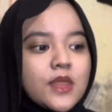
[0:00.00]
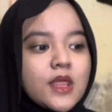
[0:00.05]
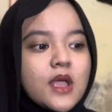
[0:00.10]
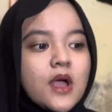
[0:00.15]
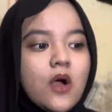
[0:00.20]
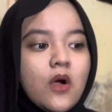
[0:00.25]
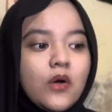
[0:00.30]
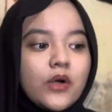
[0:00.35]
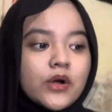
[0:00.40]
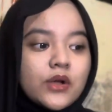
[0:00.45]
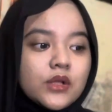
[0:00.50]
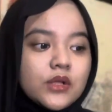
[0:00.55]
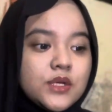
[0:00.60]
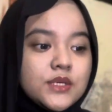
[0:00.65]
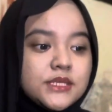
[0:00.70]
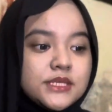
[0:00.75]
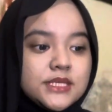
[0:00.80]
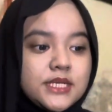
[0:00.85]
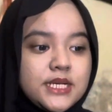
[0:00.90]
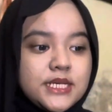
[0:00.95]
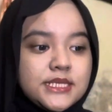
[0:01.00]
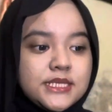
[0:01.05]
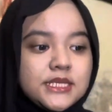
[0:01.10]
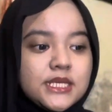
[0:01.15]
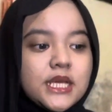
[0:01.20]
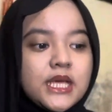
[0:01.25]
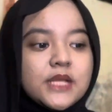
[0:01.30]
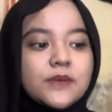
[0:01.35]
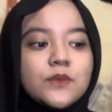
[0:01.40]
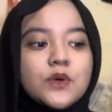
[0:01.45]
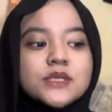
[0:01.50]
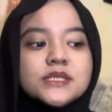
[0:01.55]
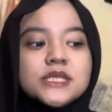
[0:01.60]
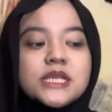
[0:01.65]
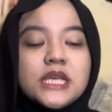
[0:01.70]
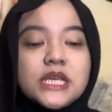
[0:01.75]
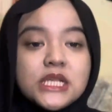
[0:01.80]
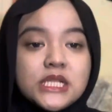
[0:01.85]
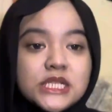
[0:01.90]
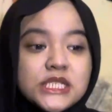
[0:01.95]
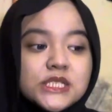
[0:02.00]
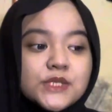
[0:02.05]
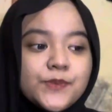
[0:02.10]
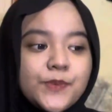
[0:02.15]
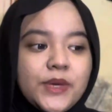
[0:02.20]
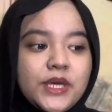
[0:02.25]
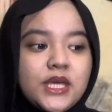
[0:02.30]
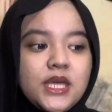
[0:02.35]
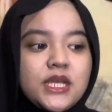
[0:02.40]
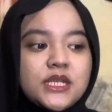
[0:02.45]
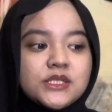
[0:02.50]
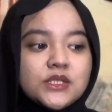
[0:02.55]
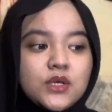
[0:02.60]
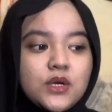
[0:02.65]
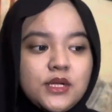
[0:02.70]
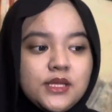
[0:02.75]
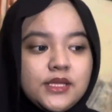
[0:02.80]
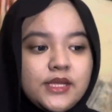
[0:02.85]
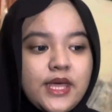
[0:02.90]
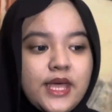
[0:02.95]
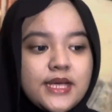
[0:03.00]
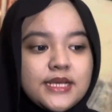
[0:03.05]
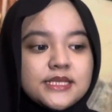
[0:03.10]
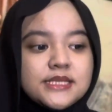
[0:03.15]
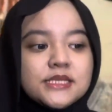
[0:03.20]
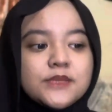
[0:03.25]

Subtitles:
or closeness, in most English-speaking contexts,